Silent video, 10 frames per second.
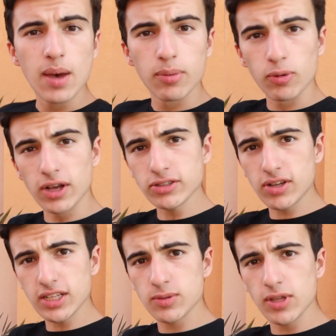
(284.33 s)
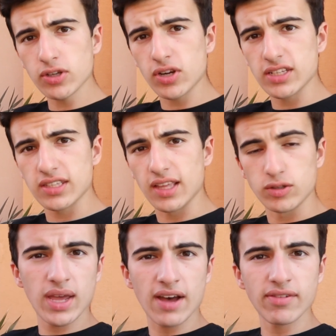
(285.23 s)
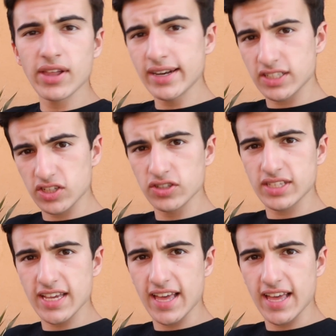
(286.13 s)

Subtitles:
But we also got some other crazy things. We have a lot of Surskit